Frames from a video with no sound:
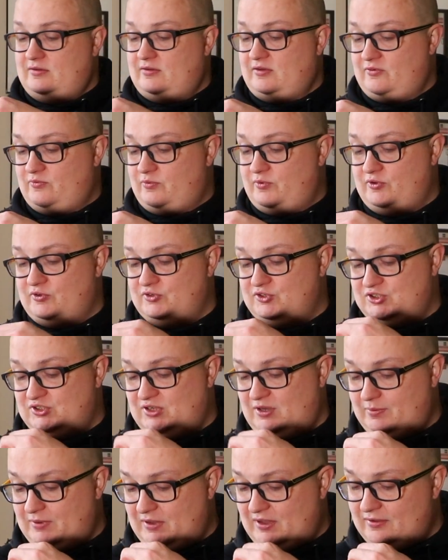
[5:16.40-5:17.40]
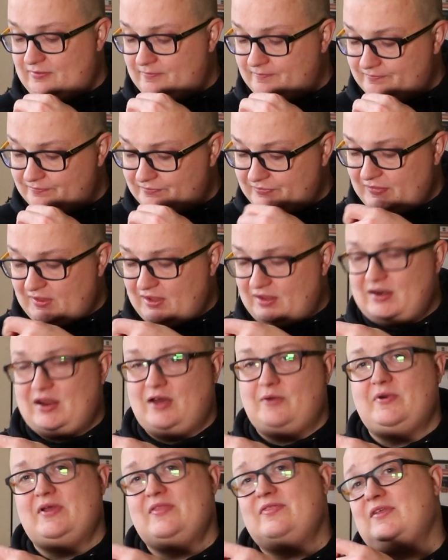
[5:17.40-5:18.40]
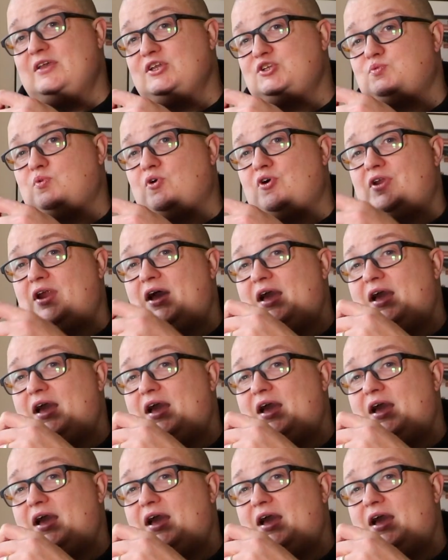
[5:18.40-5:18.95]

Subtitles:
If we unzip it. Now in this one,